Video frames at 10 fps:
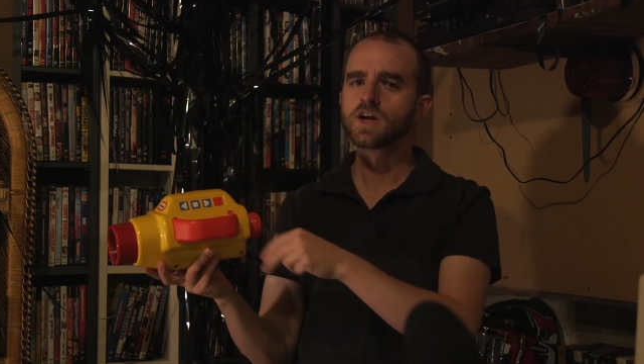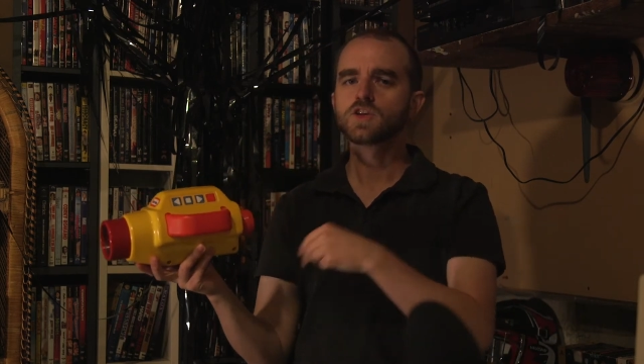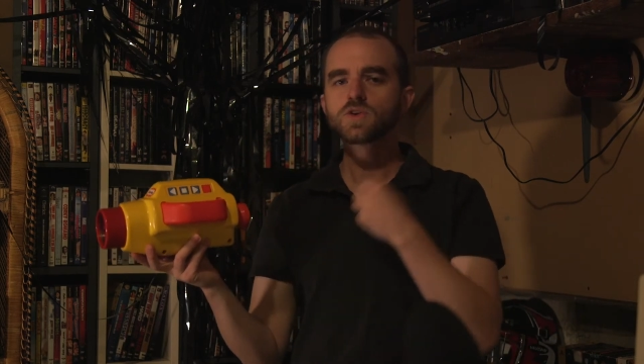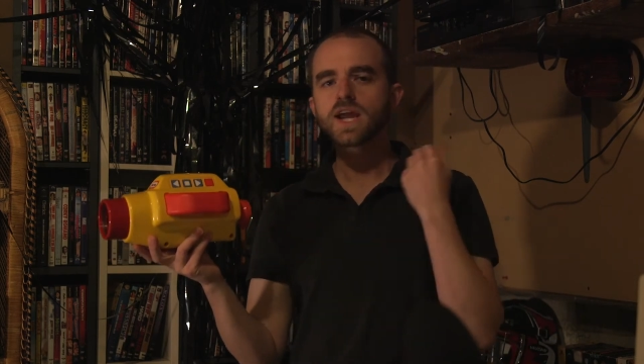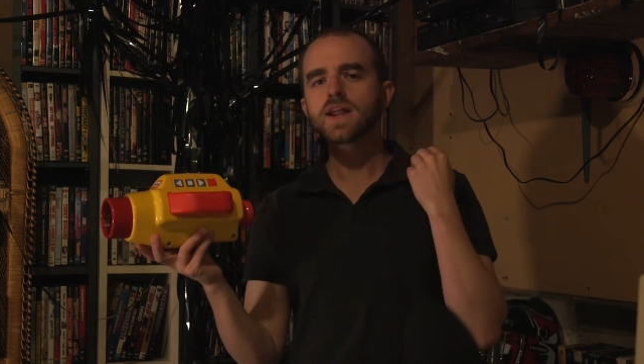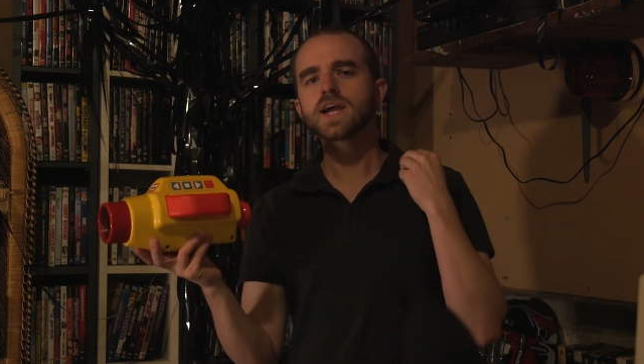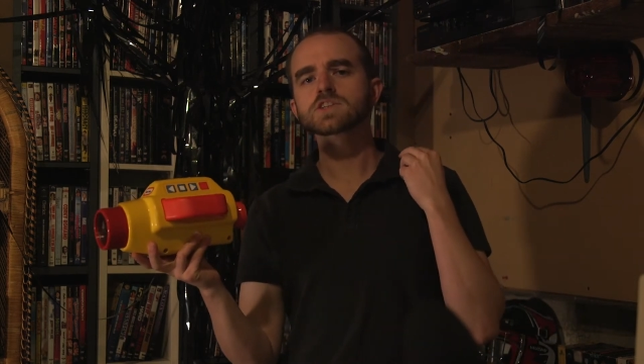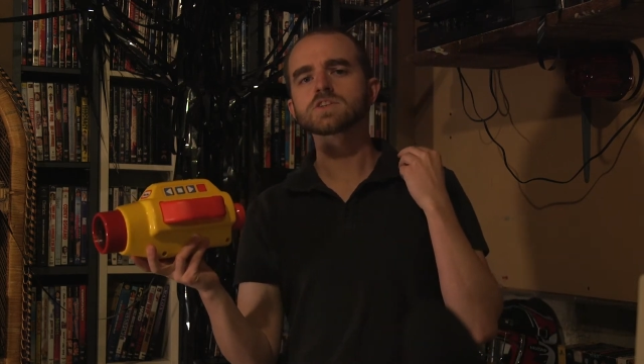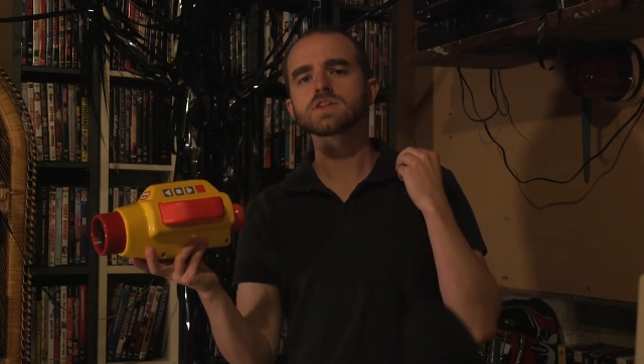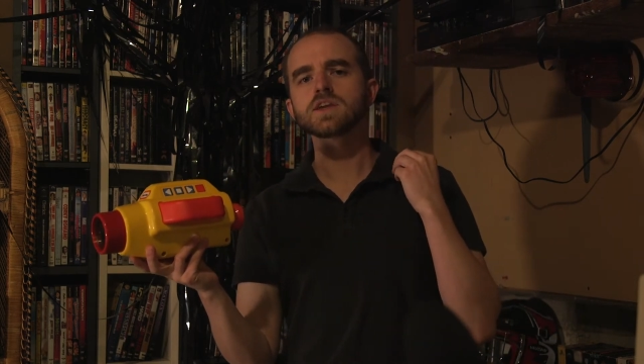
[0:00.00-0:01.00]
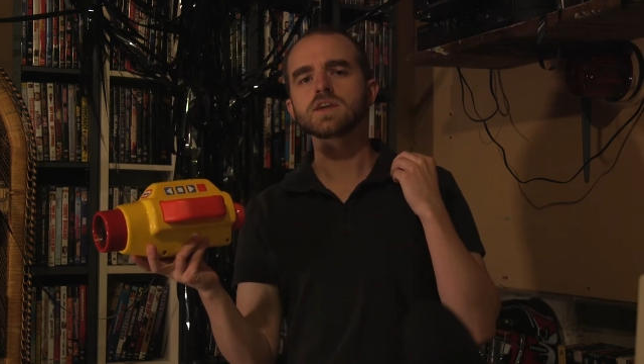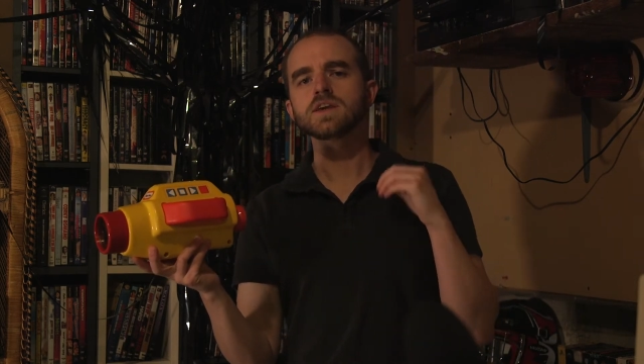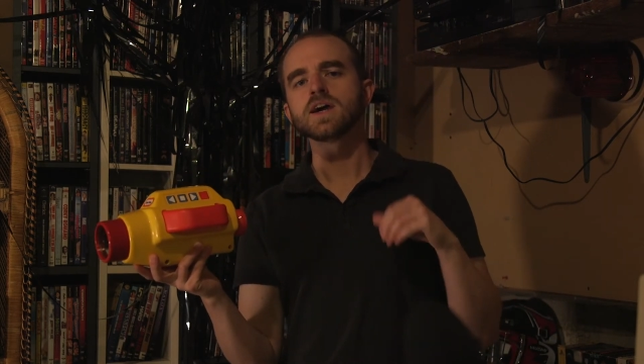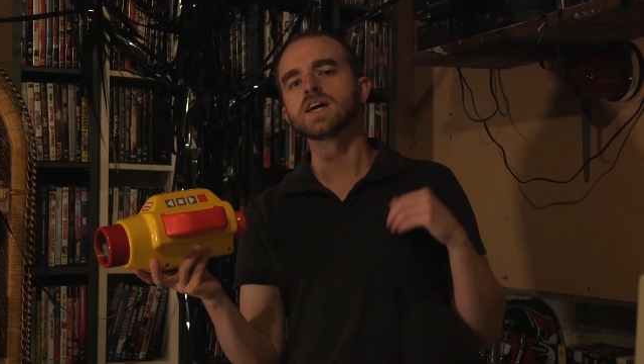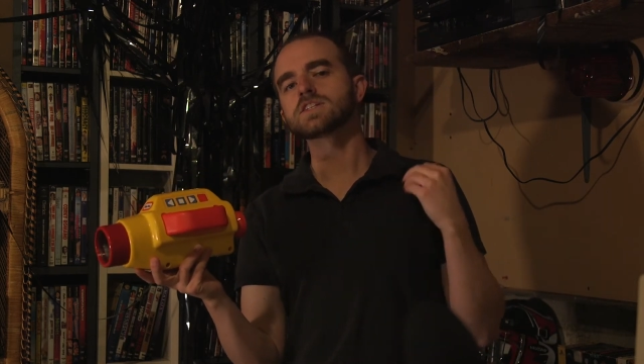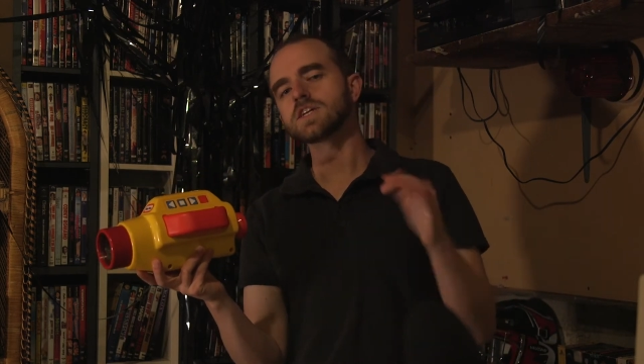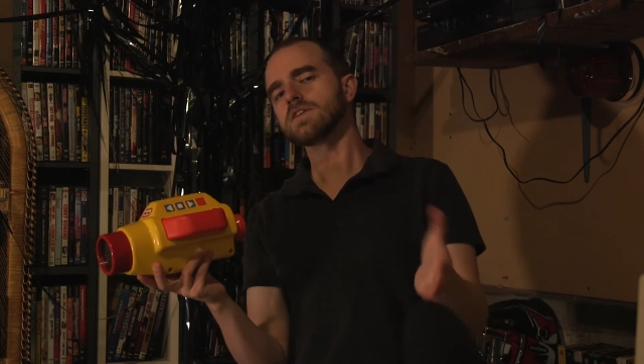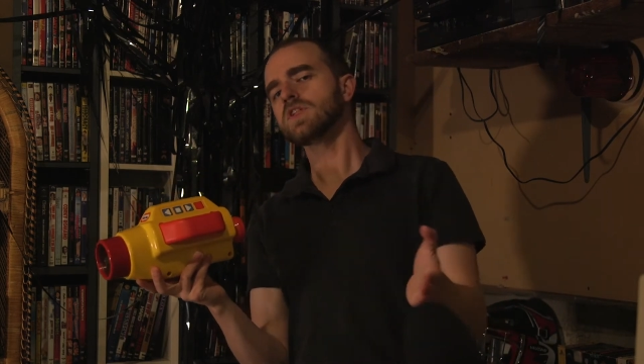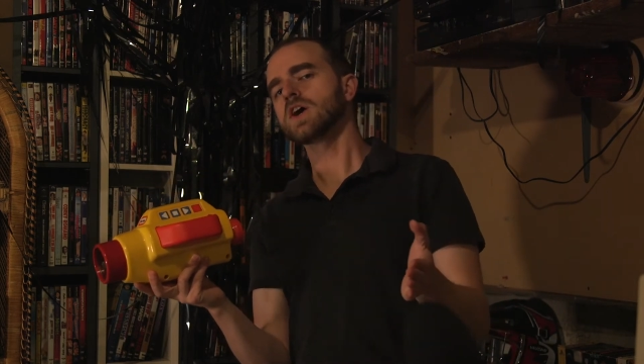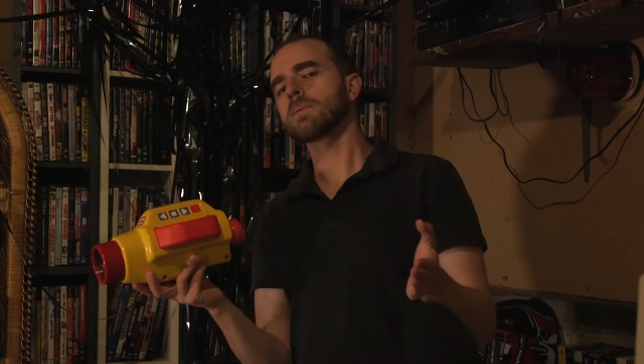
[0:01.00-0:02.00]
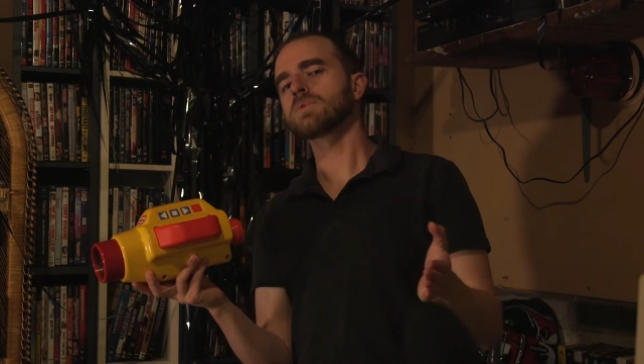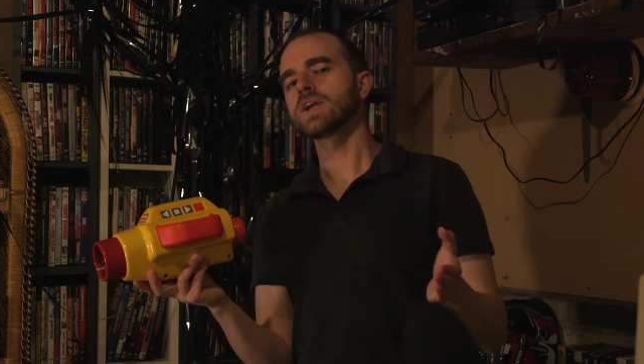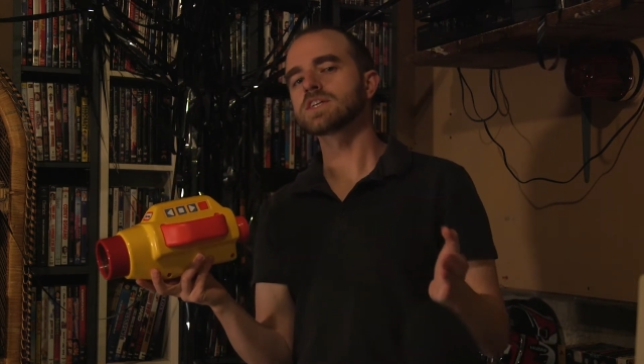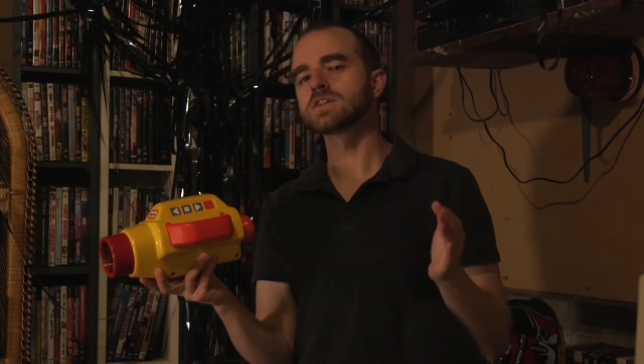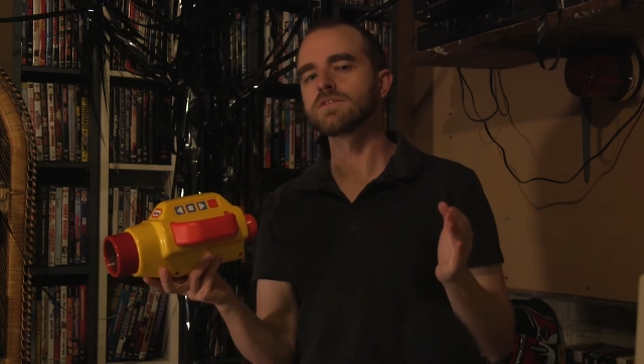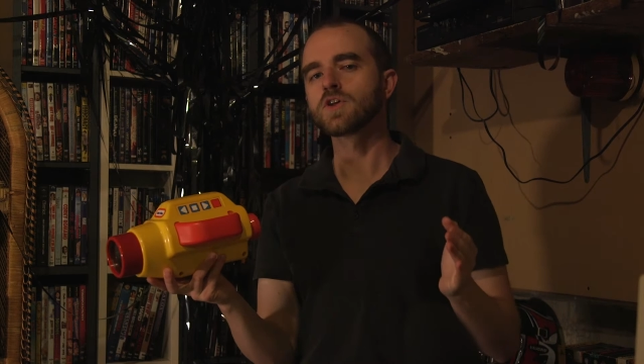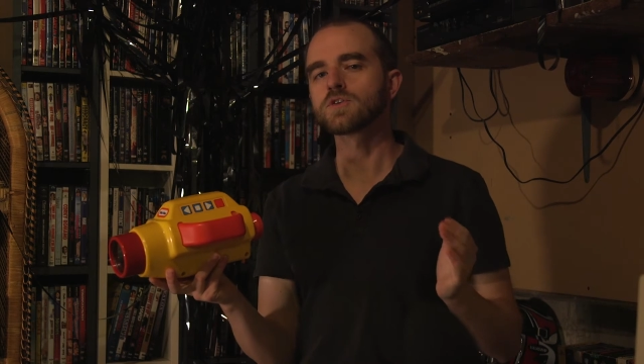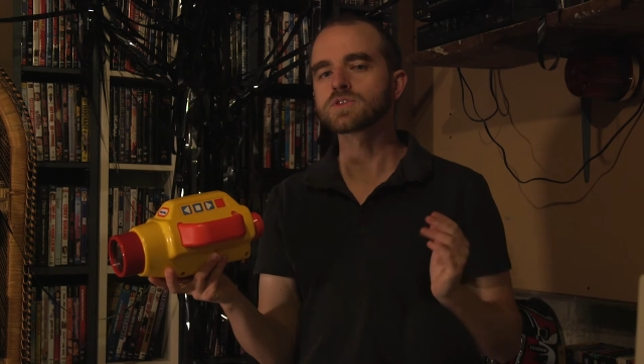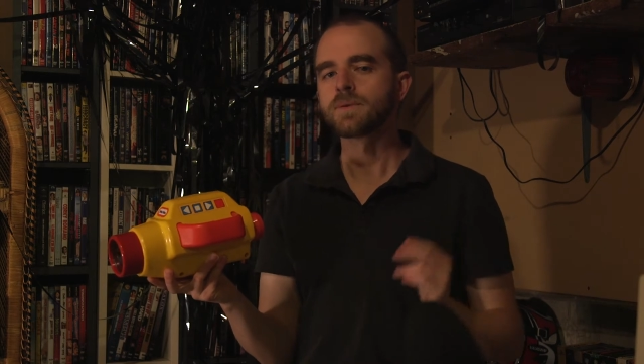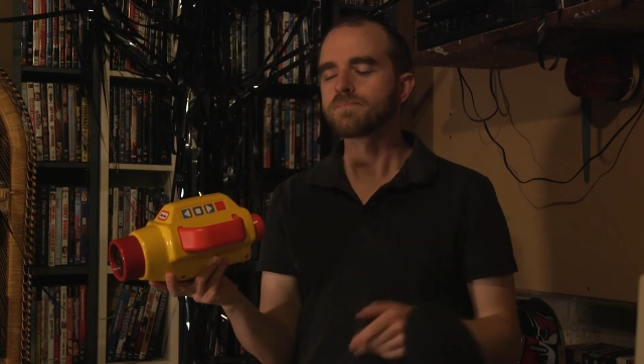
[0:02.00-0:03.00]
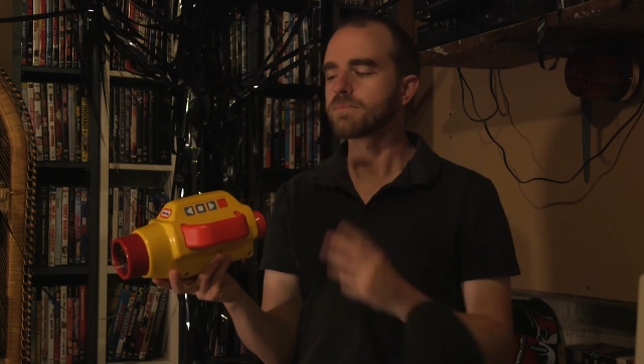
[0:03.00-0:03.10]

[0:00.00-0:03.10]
you can't actually achieve the operation of those